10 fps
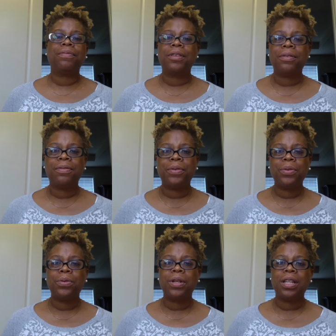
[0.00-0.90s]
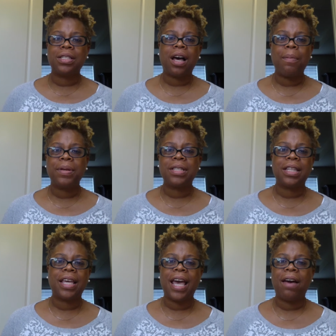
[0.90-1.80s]
the food and the tapas that
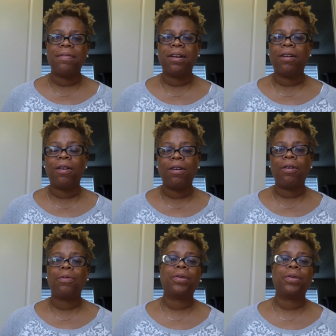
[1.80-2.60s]
they have there are,